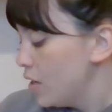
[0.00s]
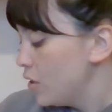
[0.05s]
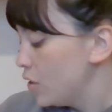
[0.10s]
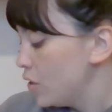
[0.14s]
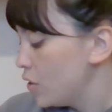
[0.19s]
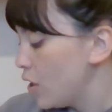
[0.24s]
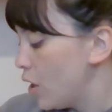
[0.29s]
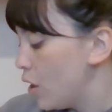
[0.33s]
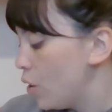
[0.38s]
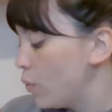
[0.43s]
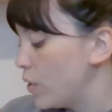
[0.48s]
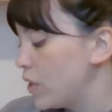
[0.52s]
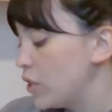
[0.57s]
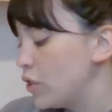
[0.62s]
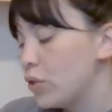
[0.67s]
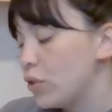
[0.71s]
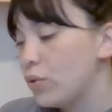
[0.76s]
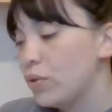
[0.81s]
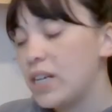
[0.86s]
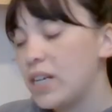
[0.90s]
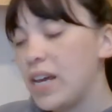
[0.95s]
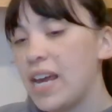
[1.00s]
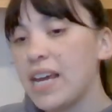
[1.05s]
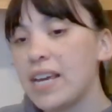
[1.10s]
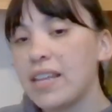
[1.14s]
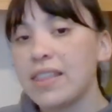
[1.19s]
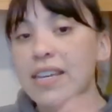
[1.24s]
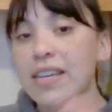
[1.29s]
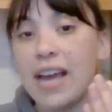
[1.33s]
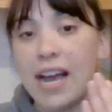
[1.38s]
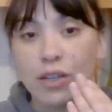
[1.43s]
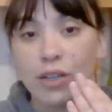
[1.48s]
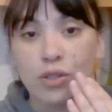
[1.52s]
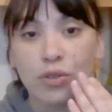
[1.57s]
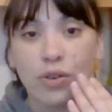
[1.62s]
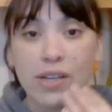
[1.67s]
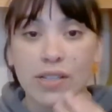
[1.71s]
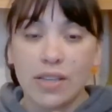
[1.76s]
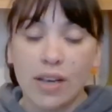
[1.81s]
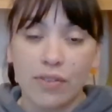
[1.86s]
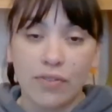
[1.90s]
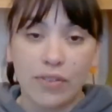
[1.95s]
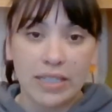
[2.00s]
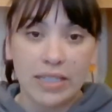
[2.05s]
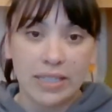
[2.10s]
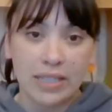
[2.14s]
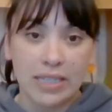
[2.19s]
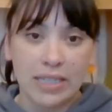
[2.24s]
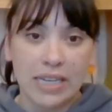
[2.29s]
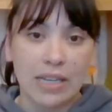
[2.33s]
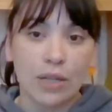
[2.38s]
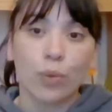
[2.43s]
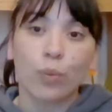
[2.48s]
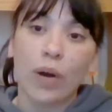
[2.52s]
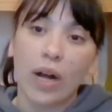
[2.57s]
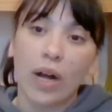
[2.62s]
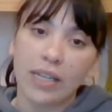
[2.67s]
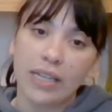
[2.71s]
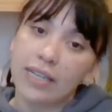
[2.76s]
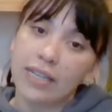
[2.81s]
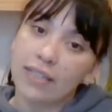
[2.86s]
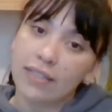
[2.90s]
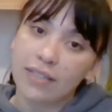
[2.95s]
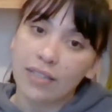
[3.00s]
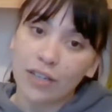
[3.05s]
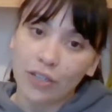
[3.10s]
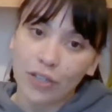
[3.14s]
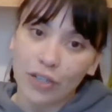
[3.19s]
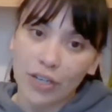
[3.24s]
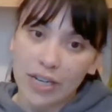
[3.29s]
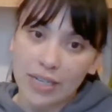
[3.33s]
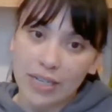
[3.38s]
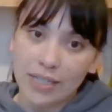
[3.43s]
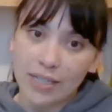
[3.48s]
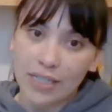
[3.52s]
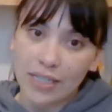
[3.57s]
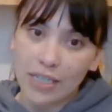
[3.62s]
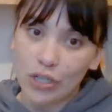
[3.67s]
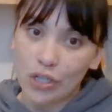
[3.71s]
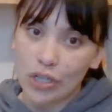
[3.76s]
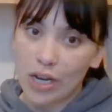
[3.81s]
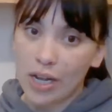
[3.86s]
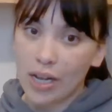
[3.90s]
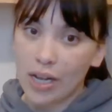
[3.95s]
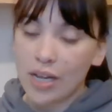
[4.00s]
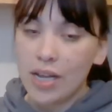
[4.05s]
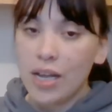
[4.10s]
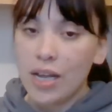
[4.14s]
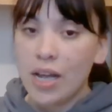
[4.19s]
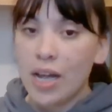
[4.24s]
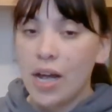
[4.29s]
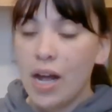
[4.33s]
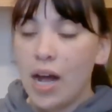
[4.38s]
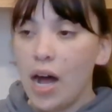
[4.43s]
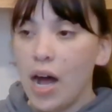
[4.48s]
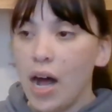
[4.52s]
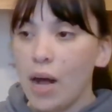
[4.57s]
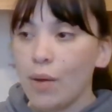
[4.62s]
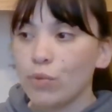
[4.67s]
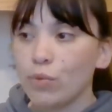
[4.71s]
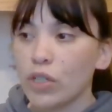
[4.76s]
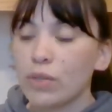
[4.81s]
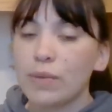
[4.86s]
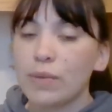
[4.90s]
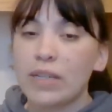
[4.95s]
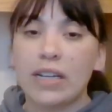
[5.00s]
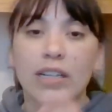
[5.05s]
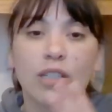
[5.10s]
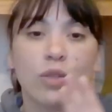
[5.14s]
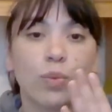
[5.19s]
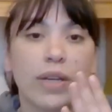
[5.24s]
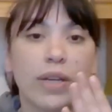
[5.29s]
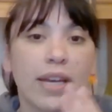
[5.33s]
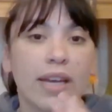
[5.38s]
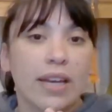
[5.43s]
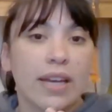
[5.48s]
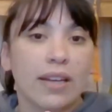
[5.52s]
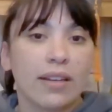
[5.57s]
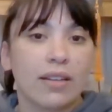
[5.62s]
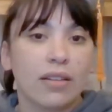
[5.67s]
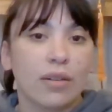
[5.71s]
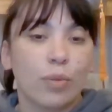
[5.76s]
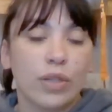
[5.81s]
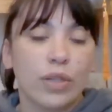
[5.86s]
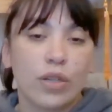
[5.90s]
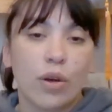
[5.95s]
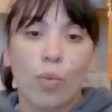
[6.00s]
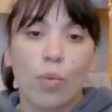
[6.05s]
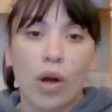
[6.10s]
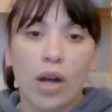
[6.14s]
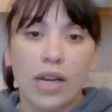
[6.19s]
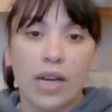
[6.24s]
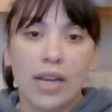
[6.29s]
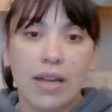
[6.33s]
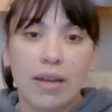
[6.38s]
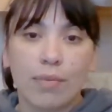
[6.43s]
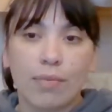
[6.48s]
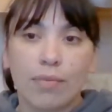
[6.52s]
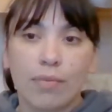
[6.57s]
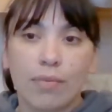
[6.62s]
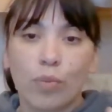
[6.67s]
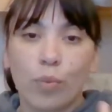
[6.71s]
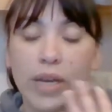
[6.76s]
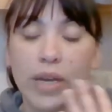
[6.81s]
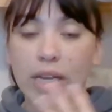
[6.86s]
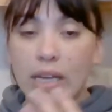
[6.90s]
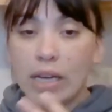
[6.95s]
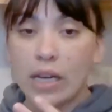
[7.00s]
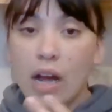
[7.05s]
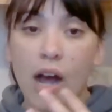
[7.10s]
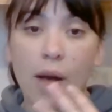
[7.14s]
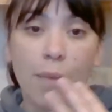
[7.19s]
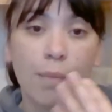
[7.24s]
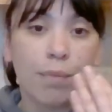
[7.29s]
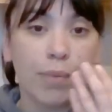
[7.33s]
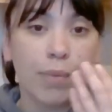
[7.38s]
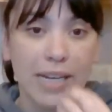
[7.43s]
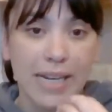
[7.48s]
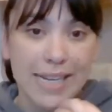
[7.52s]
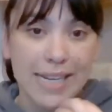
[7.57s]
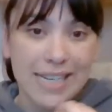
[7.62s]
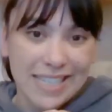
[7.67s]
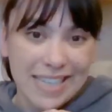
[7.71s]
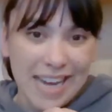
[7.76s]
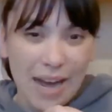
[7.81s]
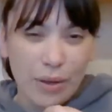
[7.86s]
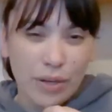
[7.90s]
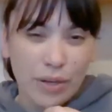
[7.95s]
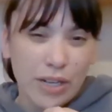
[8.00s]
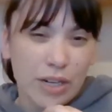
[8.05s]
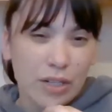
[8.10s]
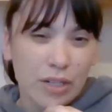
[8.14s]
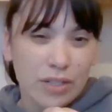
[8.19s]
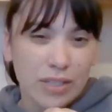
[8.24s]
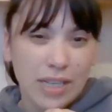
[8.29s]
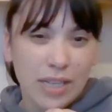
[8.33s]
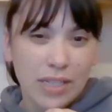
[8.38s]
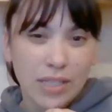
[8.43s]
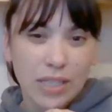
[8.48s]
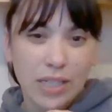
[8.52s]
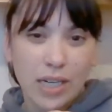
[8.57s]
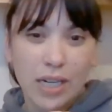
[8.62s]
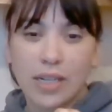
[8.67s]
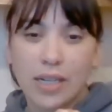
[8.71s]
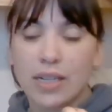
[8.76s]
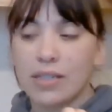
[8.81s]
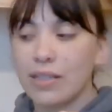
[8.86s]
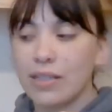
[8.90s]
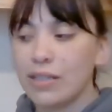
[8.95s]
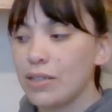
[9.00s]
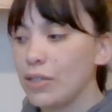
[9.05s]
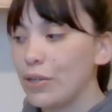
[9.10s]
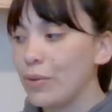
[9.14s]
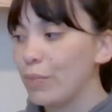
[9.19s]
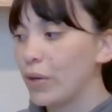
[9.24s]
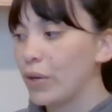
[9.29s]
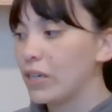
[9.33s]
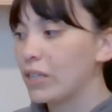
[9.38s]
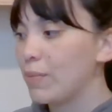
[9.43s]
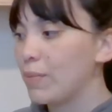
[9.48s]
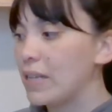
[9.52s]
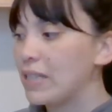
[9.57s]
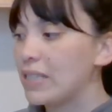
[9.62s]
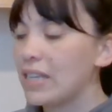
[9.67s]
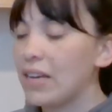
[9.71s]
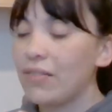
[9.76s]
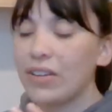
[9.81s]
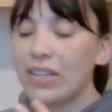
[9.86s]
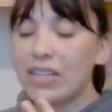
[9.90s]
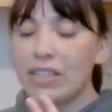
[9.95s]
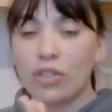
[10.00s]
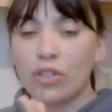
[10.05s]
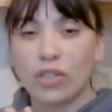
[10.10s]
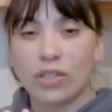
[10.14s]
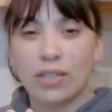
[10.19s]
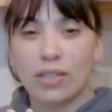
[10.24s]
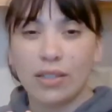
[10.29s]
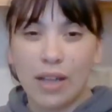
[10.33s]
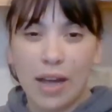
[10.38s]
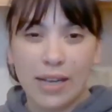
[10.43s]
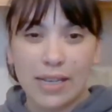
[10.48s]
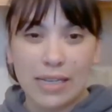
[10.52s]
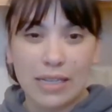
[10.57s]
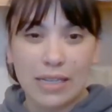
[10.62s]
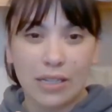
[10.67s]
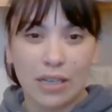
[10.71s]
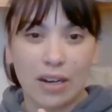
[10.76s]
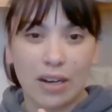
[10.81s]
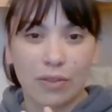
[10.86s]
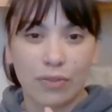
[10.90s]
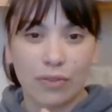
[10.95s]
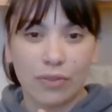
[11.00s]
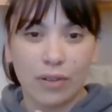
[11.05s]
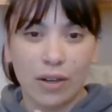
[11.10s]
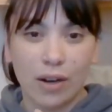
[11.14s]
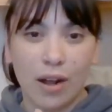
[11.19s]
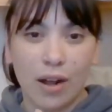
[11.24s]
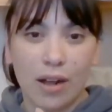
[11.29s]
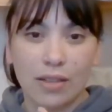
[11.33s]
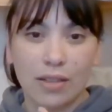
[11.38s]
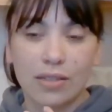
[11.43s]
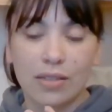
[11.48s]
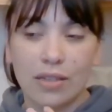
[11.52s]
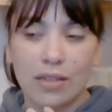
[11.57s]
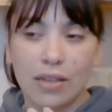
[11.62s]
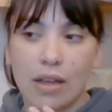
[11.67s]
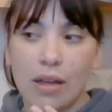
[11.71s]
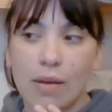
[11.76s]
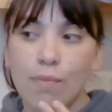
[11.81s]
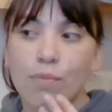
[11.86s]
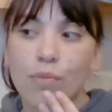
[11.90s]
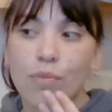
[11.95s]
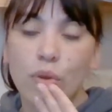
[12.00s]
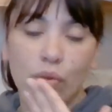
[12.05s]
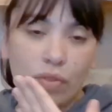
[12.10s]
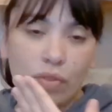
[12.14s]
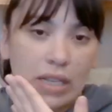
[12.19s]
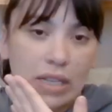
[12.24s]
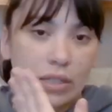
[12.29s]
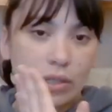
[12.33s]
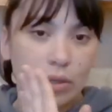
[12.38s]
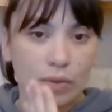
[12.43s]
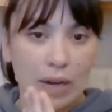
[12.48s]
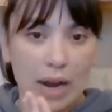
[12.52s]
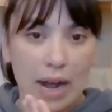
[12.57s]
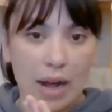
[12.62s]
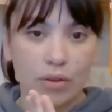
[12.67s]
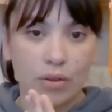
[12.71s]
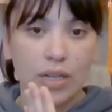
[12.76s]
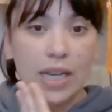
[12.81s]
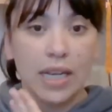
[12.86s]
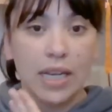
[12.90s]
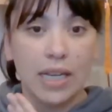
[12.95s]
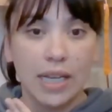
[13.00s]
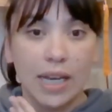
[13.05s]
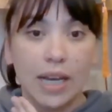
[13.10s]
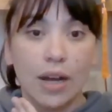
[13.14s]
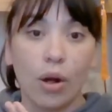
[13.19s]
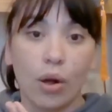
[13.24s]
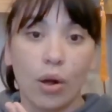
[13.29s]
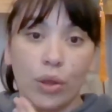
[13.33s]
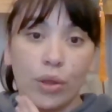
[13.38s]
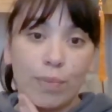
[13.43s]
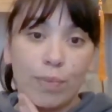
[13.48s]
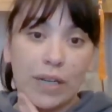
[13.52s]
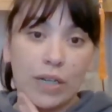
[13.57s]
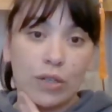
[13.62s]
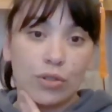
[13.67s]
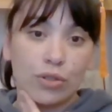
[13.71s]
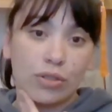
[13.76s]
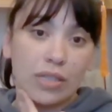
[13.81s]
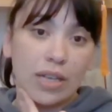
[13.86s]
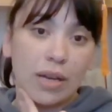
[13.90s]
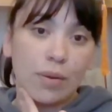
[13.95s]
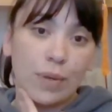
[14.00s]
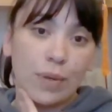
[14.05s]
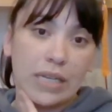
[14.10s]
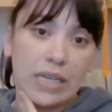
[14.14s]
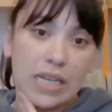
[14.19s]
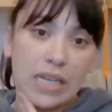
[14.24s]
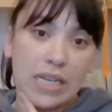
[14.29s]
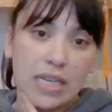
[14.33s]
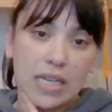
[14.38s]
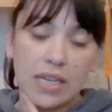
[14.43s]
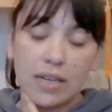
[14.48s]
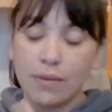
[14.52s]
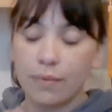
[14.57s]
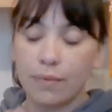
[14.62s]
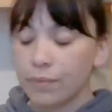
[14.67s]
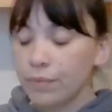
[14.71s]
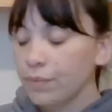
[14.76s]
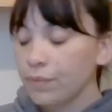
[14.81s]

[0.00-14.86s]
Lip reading: So we do take the x-rays of his teeth while he is under anesthesia, just because we don't want him waking up, biting down on our sensor, because it's super expensive, and it's just a lot easier for us to move things around and get all the pictures that we need.